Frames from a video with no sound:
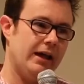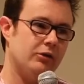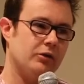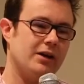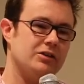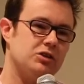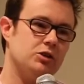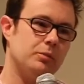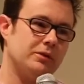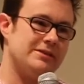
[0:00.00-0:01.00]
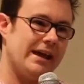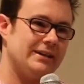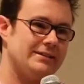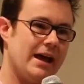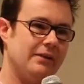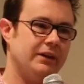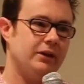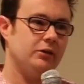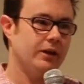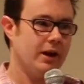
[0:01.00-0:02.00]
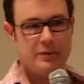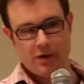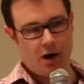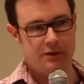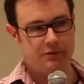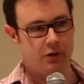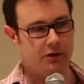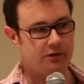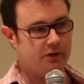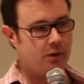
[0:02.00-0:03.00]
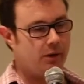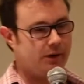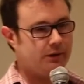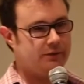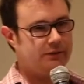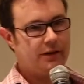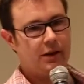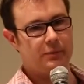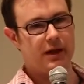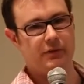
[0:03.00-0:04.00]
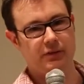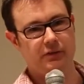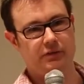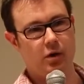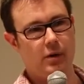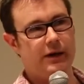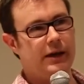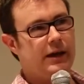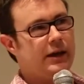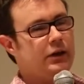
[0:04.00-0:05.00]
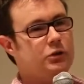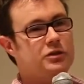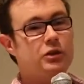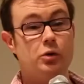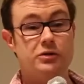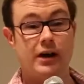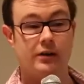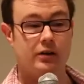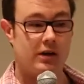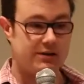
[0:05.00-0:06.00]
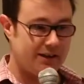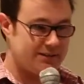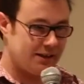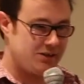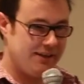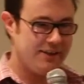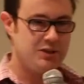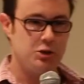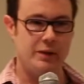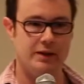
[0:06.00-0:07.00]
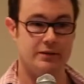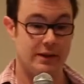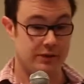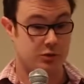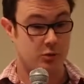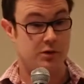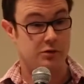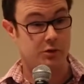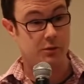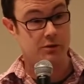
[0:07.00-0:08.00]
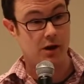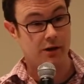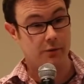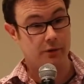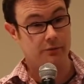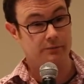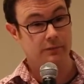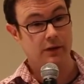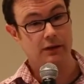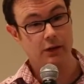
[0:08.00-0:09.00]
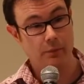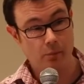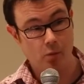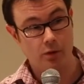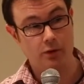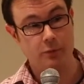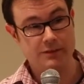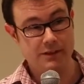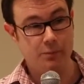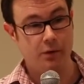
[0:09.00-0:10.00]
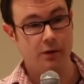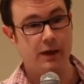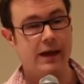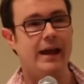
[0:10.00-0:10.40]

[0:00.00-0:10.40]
and you're not super tech savvy and you're like, I'm into OmniFocus and I want to set it up and have things going, using those kind of contexts actually gets you into that structure that we're talking about a little bit more, a little bit deeper,